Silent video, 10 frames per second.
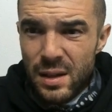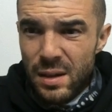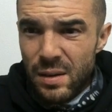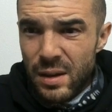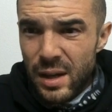
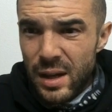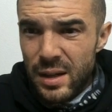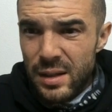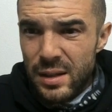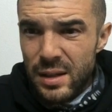
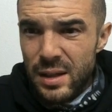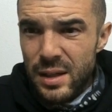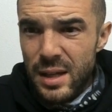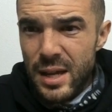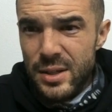Okay.
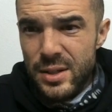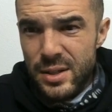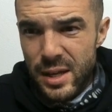Yes,